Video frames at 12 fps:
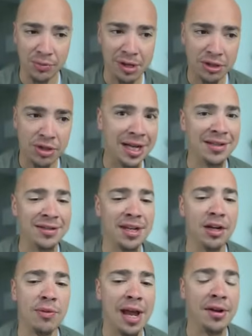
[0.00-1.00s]
so make sure you guys
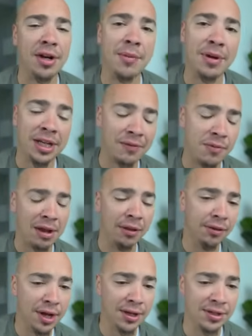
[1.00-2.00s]
stick around here. I'm going to give you my
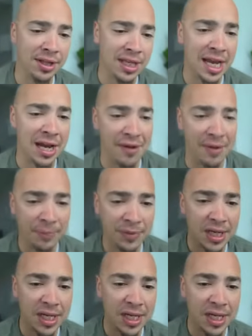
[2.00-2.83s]
thoughts at the end of it.